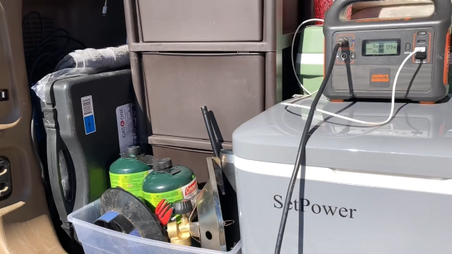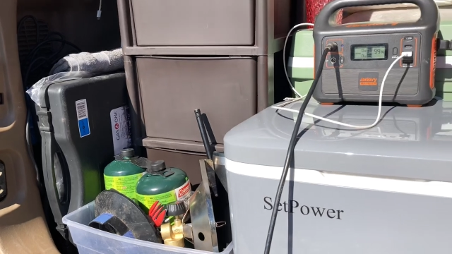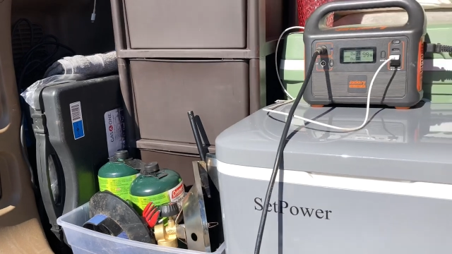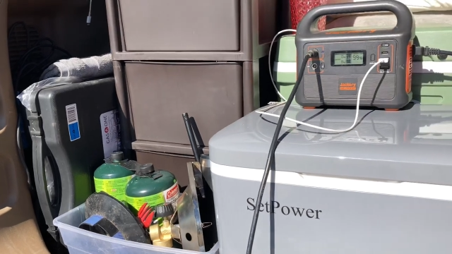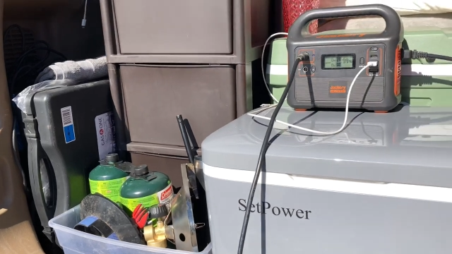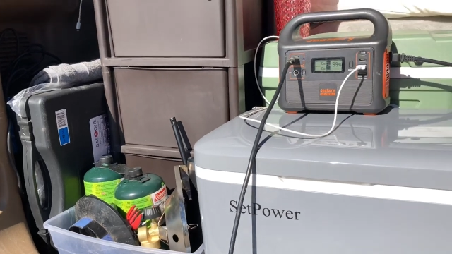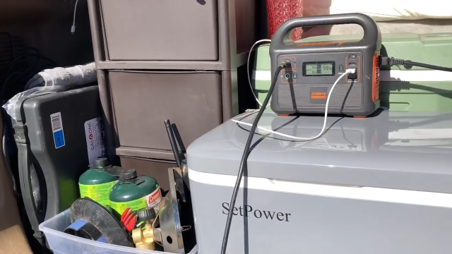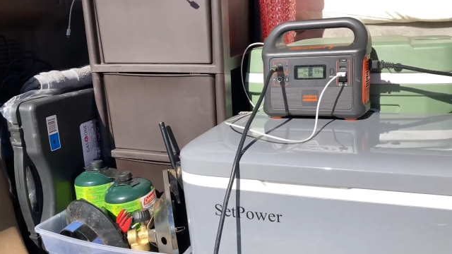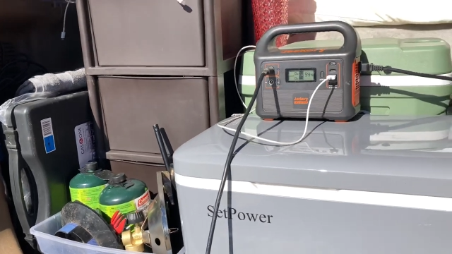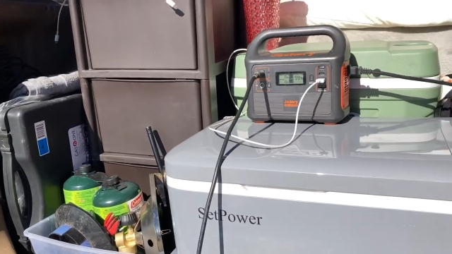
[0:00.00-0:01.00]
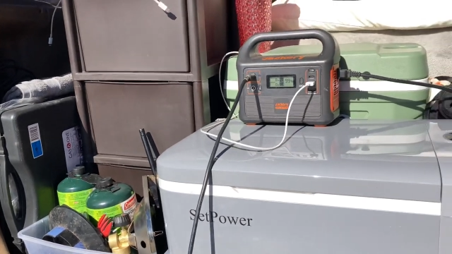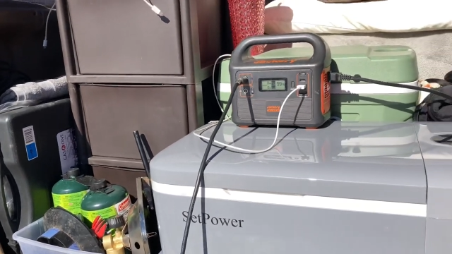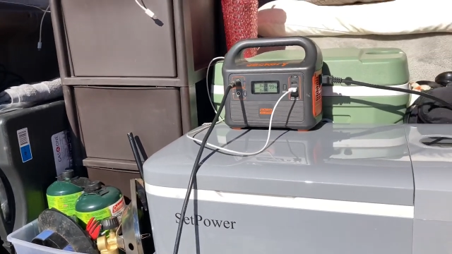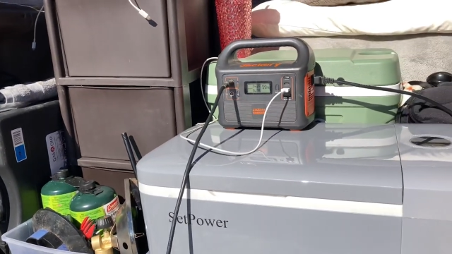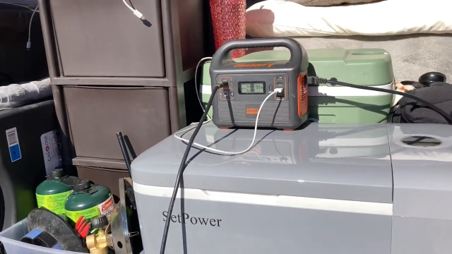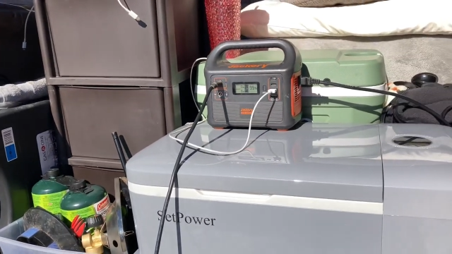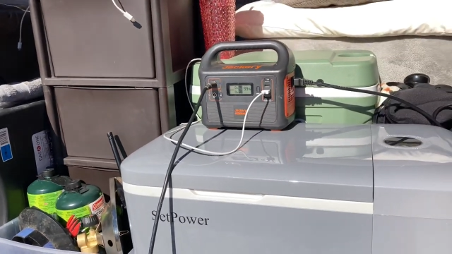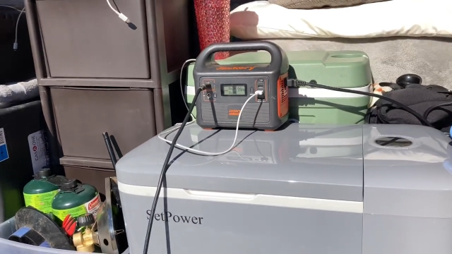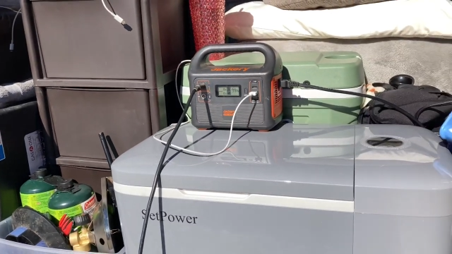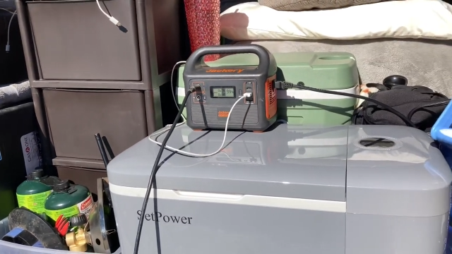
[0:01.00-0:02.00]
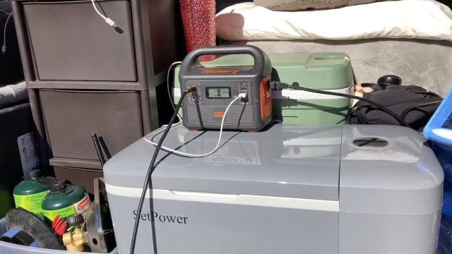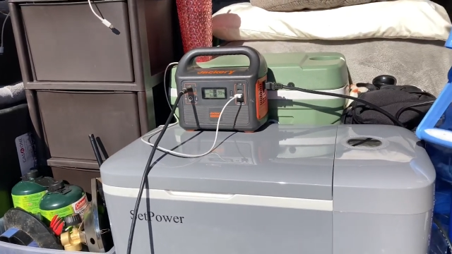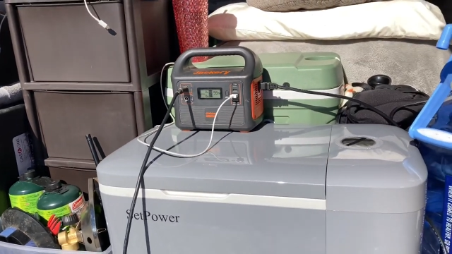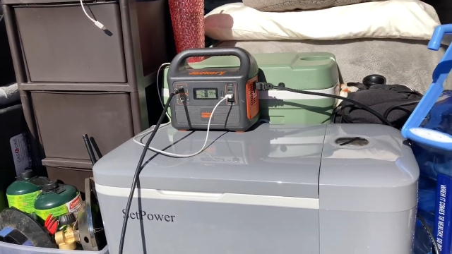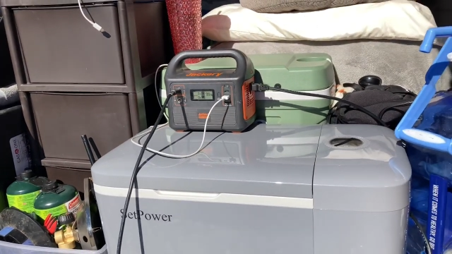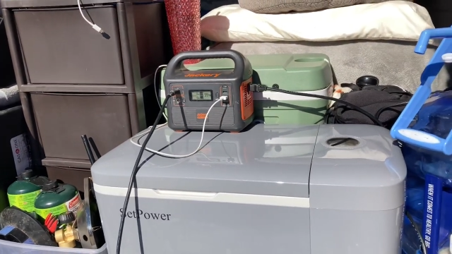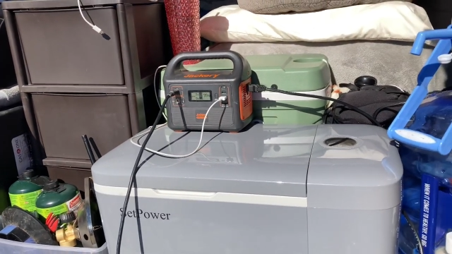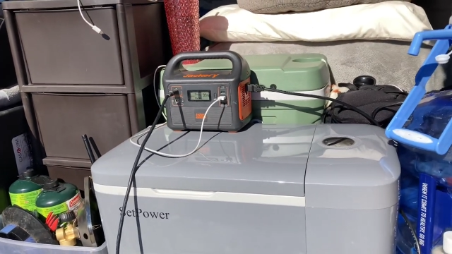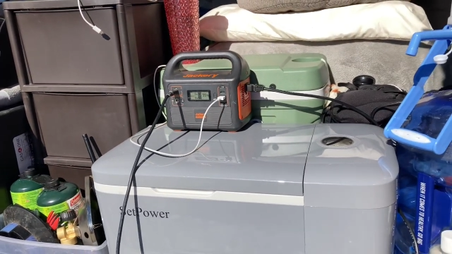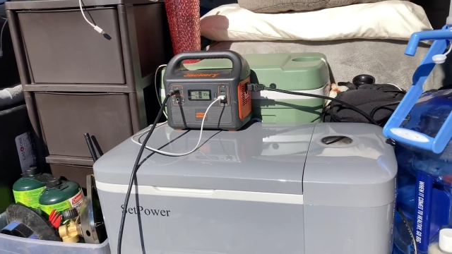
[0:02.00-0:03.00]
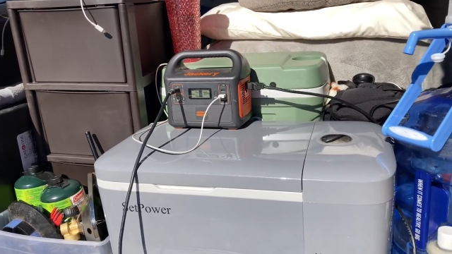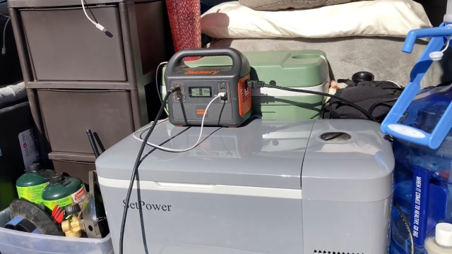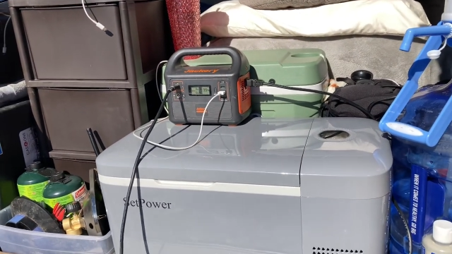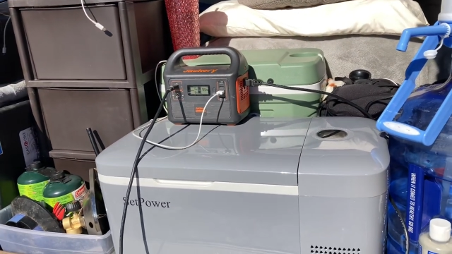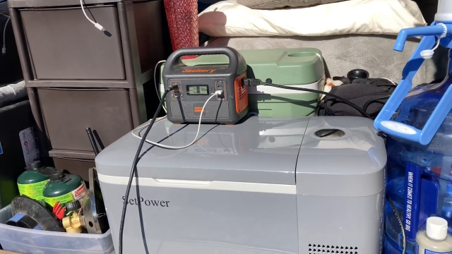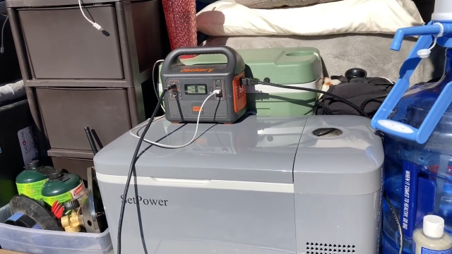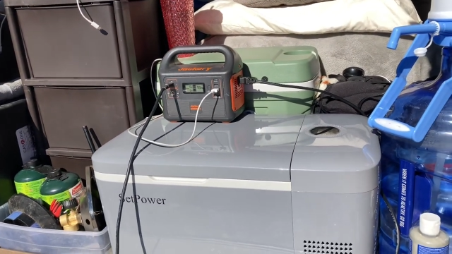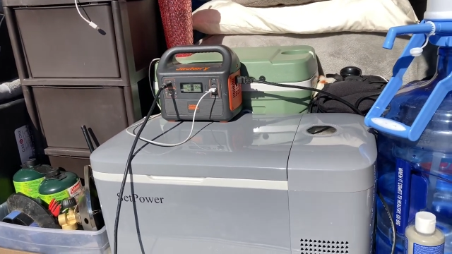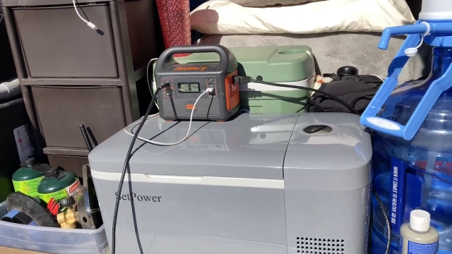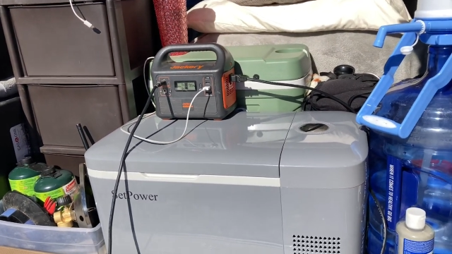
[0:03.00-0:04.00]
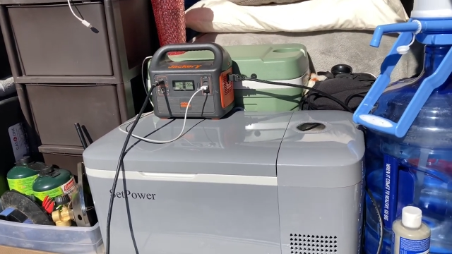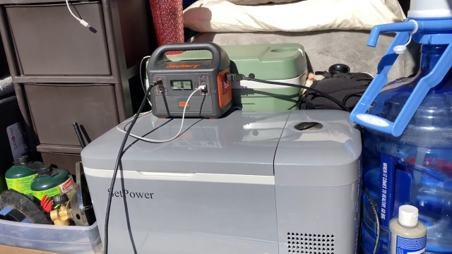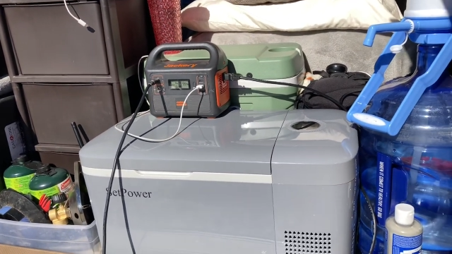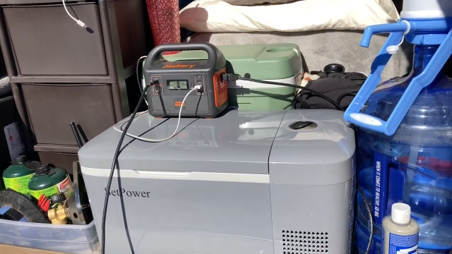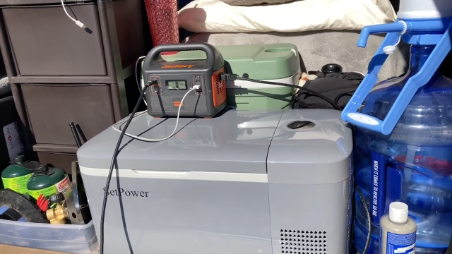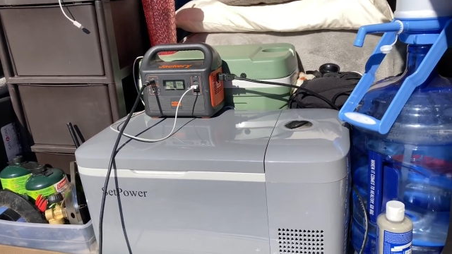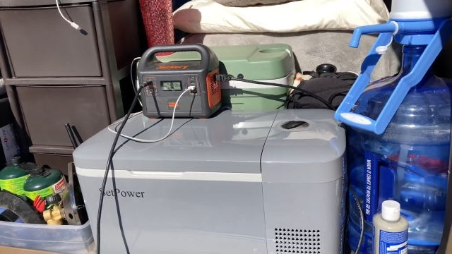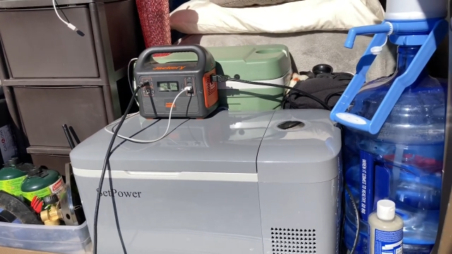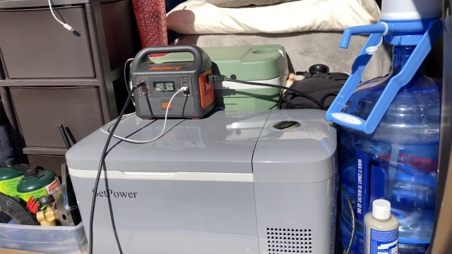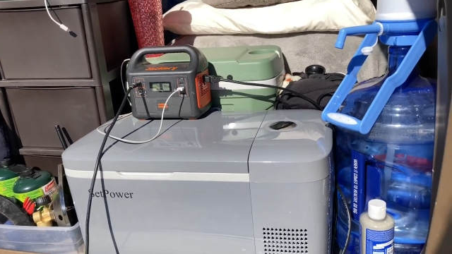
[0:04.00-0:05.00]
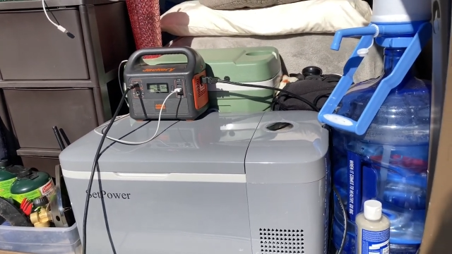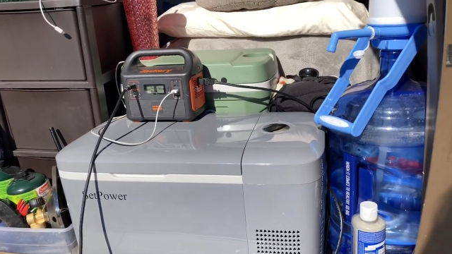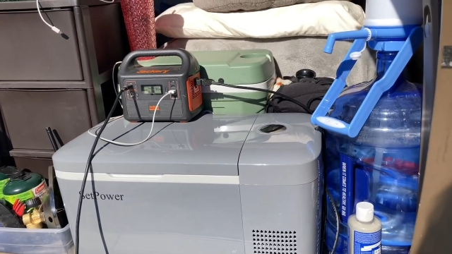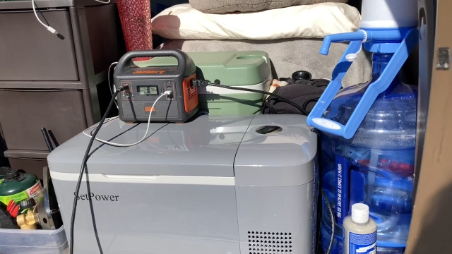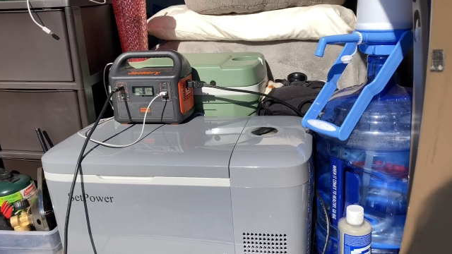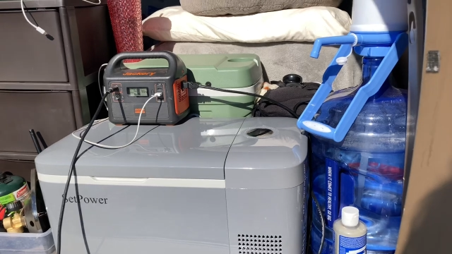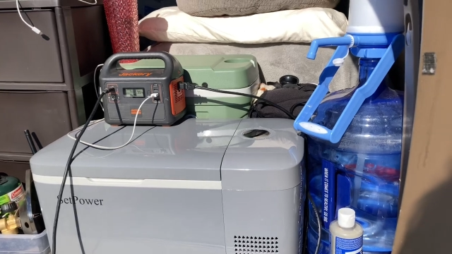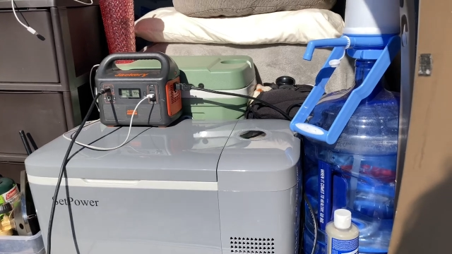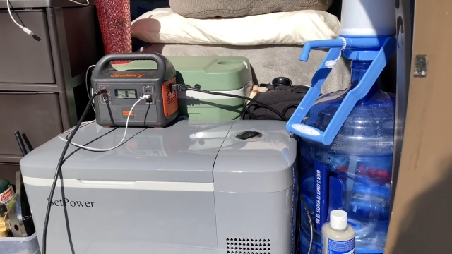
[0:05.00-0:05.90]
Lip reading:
Nobody's mouth can be seen.